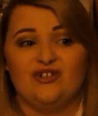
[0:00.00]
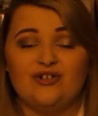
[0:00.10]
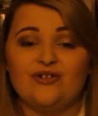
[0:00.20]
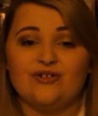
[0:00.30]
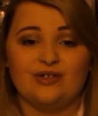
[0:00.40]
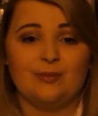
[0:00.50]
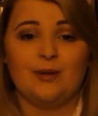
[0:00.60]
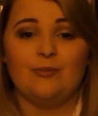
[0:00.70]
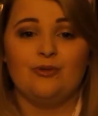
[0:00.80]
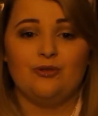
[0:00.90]
talk to
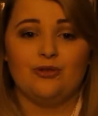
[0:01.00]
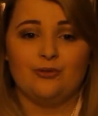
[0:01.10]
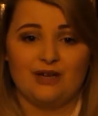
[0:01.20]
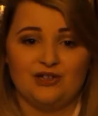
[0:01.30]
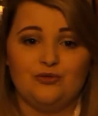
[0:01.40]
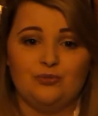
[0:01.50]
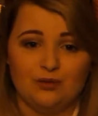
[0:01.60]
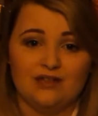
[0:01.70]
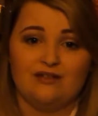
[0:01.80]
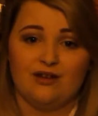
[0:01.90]
people, otherwise you
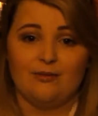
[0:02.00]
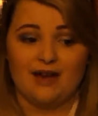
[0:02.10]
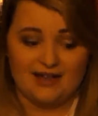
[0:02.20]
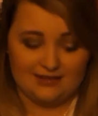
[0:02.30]
will go mad.